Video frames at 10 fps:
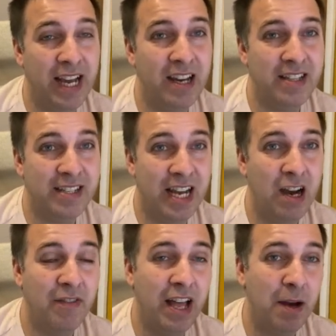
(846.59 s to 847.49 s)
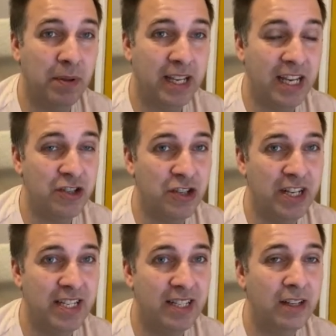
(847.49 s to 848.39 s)
at the start of their application
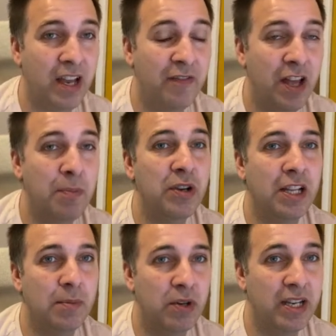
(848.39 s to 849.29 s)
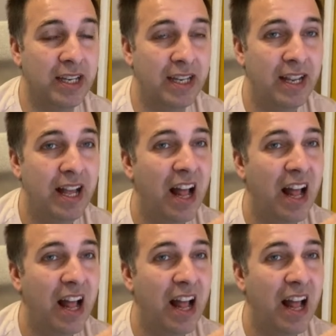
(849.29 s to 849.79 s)
is, if they put yellow monkey in,